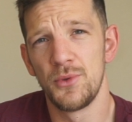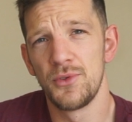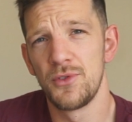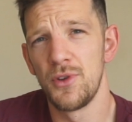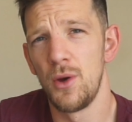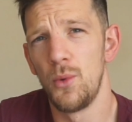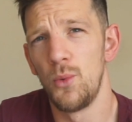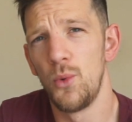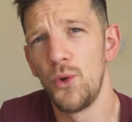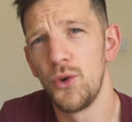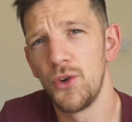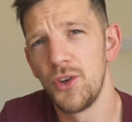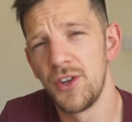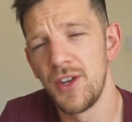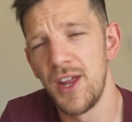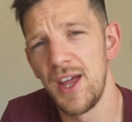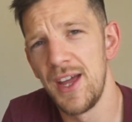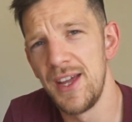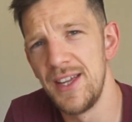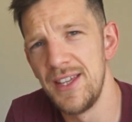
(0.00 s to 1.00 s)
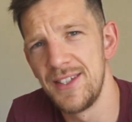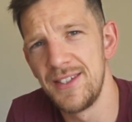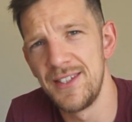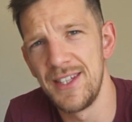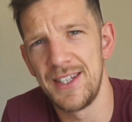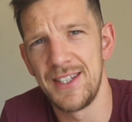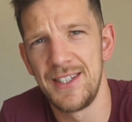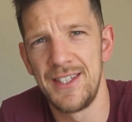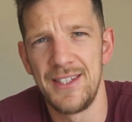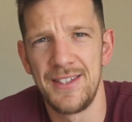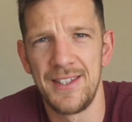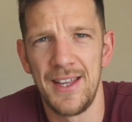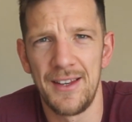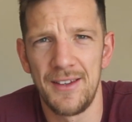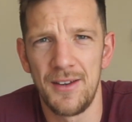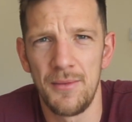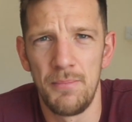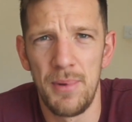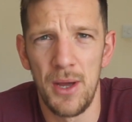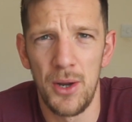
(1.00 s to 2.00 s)
was awarded a
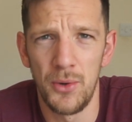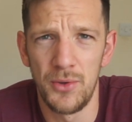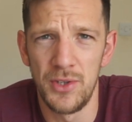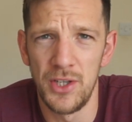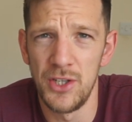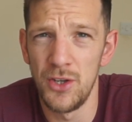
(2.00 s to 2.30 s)
60-second penalty,